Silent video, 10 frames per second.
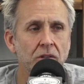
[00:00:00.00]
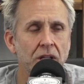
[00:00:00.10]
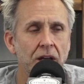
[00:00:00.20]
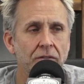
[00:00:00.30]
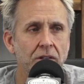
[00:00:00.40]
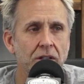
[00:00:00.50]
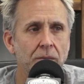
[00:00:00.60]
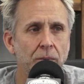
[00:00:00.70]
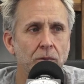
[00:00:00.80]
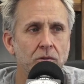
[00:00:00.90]
heavily. They
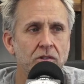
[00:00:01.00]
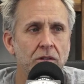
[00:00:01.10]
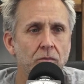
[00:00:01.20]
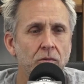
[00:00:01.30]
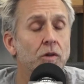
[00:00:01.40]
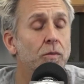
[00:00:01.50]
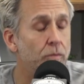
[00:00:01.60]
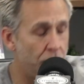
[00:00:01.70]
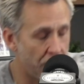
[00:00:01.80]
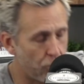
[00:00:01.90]
pulled
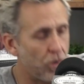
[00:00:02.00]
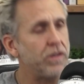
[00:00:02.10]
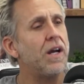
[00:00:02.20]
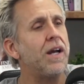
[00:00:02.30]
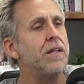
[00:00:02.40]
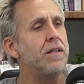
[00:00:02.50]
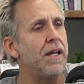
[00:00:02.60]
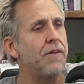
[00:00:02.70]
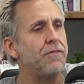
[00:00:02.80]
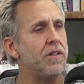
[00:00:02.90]
their one guy had left.